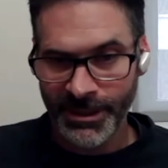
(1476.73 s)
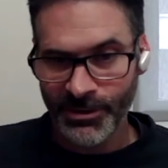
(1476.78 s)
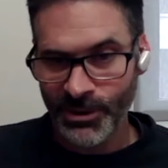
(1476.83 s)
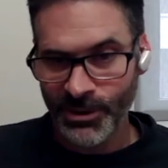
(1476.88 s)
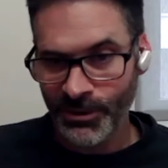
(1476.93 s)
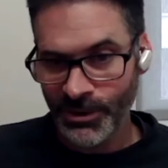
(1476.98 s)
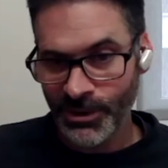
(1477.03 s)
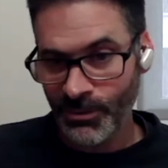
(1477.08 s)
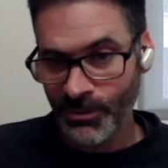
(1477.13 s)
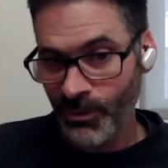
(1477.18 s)
And
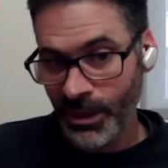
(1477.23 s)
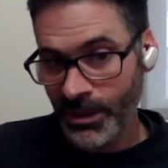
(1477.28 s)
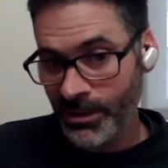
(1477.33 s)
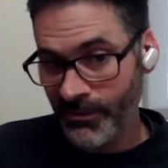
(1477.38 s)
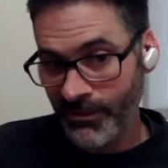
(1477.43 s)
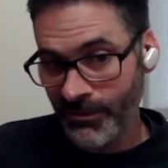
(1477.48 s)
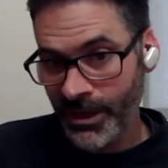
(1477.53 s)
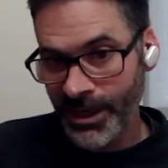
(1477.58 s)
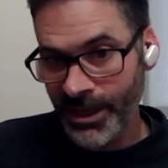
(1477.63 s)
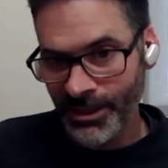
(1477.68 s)
so it's a,
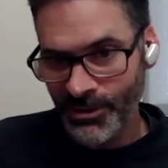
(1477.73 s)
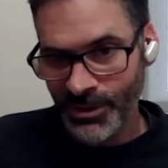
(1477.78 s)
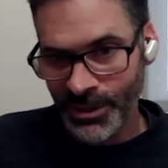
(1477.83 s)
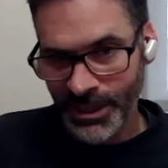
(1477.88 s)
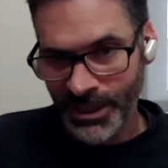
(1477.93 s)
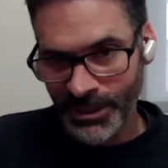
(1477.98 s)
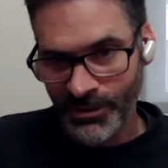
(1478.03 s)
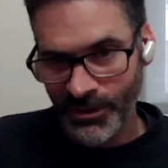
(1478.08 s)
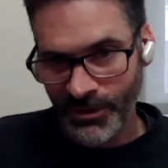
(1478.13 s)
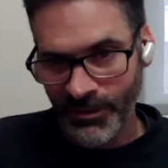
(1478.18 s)
it's a very
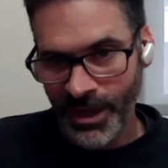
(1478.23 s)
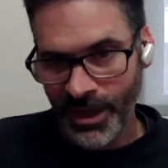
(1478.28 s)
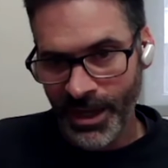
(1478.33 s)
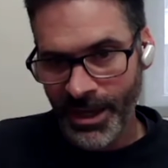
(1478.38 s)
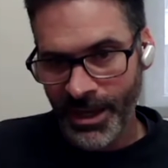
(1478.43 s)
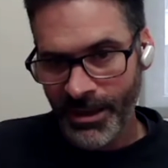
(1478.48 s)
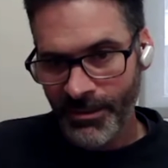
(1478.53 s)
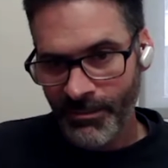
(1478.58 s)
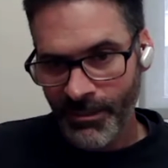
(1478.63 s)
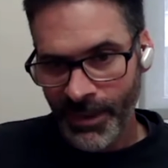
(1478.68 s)
interesting sort of
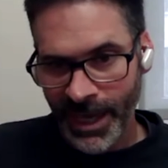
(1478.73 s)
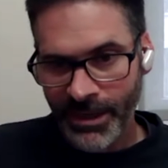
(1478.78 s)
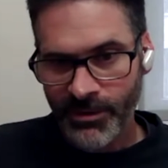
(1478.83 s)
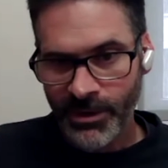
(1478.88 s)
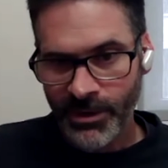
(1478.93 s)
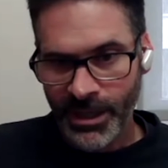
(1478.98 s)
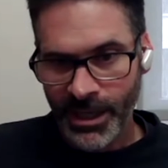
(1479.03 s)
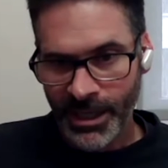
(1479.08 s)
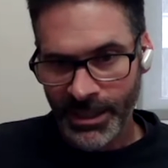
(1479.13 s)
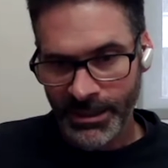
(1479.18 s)

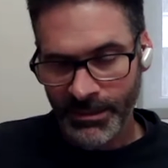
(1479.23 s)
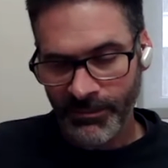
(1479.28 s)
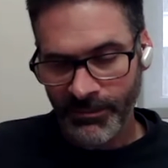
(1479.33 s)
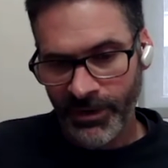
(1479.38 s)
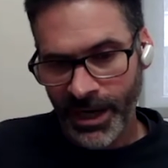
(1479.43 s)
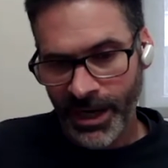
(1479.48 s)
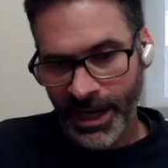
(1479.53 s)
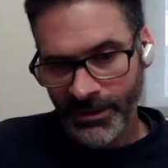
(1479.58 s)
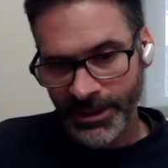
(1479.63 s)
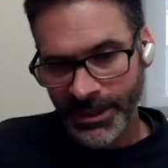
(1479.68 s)
microcosm
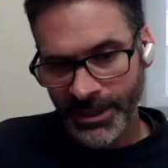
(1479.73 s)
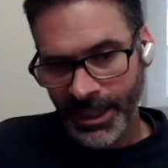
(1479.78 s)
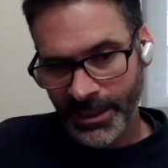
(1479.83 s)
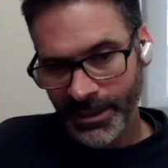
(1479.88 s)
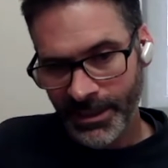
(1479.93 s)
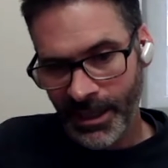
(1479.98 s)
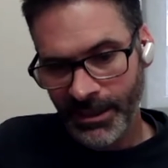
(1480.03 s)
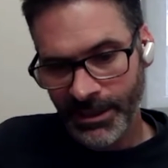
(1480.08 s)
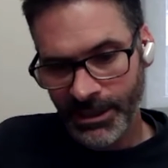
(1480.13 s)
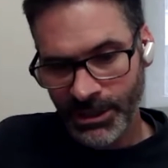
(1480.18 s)
for how
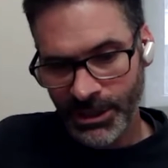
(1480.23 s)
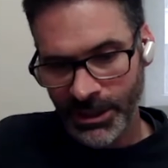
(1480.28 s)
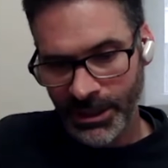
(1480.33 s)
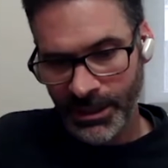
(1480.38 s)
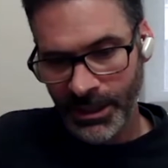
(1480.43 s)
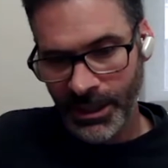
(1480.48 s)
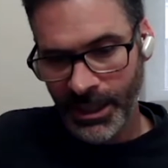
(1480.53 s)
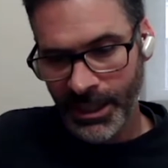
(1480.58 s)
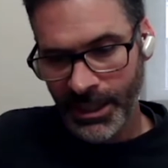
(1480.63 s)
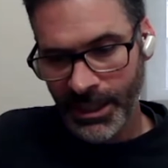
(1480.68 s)

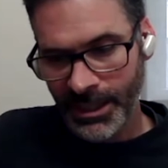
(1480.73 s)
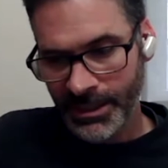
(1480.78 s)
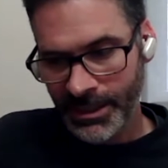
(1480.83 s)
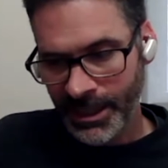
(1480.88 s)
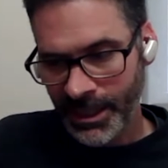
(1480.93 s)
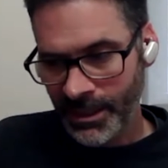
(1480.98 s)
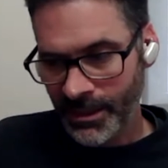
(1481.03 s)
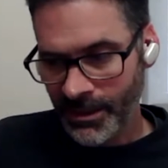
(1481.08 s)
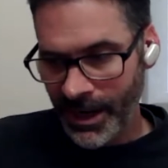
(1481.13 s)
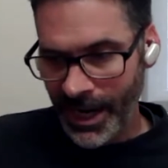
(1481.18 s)
technology
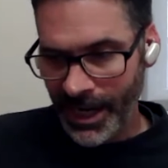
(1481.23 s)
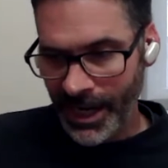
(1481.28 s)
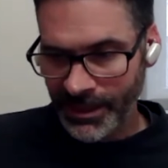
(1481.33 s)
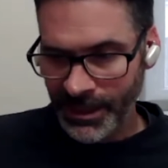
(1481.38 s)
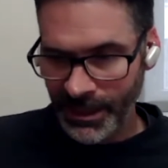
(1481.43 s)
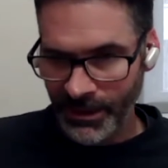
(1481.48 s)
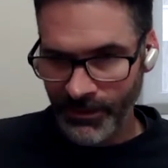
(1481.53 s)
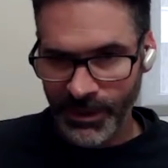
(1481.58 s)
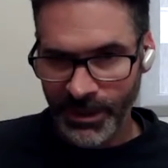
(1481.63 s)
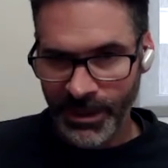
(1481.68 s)
is
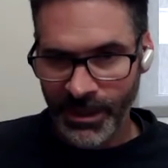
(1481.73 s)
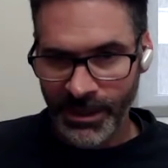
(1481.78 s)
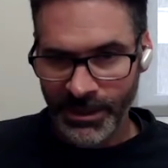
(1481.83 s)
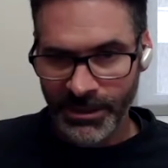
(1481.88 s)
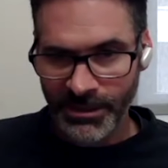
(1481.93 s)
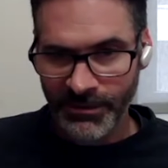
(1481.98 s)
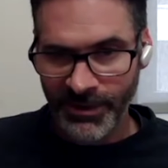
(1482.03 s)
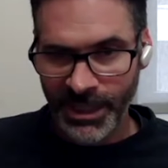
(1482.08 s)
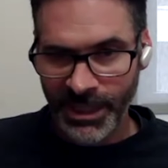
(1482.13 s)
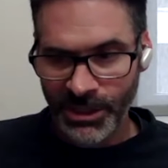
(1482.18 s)
interacting with
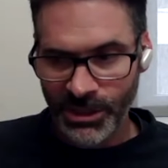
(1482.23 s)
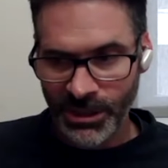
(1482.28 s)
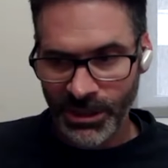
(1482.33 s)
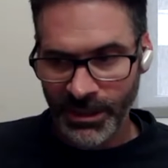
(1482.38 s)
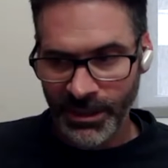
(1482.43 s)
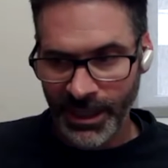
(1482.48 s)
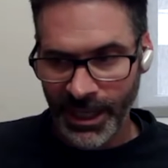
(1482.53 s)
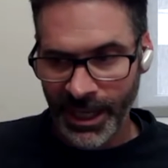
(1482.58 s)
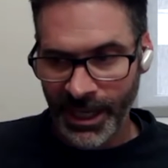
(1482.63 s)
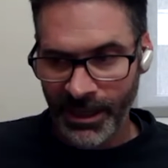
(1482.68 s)

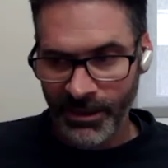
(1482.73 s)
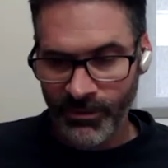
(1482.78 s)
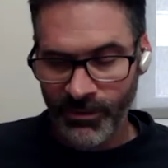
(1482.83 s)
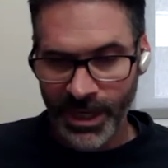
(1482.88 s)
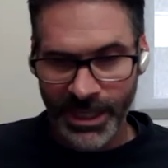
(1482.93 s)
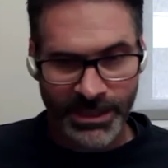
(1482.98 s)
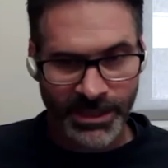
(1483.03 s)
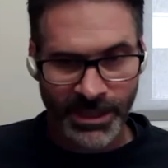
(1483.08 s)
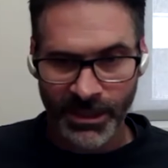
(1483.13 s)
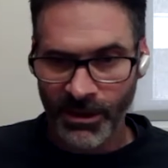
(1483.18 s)
conservation and
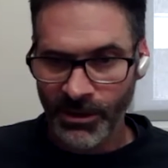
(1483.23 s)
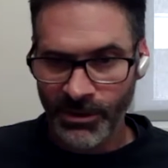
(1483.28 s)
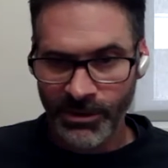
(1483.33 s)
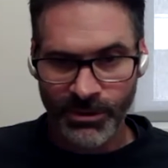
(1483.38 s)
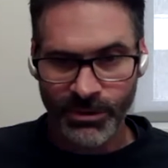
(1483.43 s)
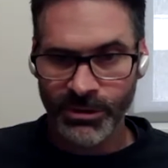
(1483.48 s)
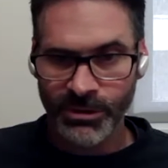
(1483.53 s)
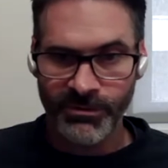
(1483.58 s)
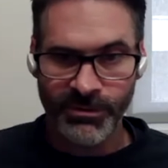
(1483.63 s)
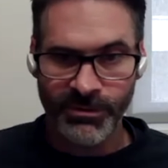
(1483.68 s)
raising all
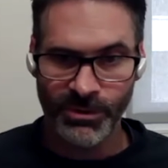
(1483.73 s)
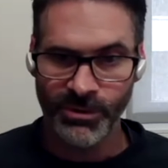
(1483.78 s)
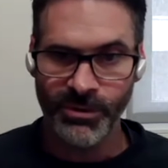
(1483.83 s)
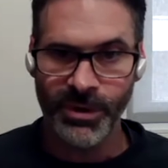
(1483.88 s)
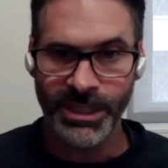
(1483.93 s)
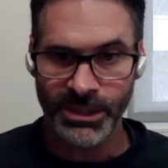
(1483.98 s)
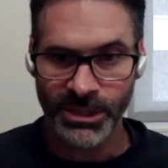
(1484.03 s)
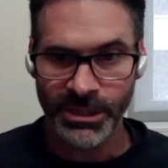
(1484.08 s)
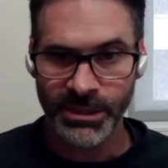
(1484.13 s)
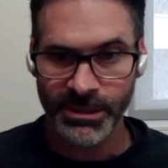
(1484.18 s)
sorts of new
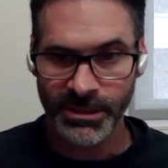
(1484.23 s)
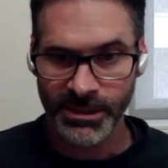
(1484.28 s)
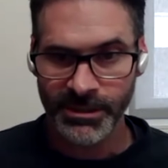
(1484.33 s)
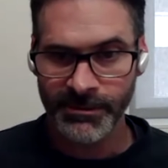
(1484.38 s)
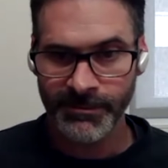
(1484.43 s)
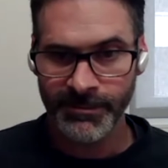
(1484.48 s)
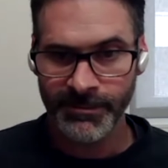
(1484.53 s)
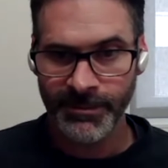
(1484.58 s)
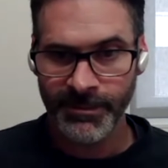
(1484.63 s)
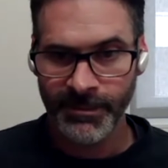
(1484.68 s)

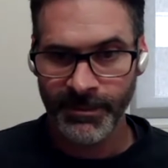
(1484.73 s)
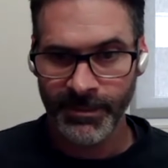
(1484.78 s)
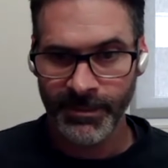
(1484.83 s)
questions.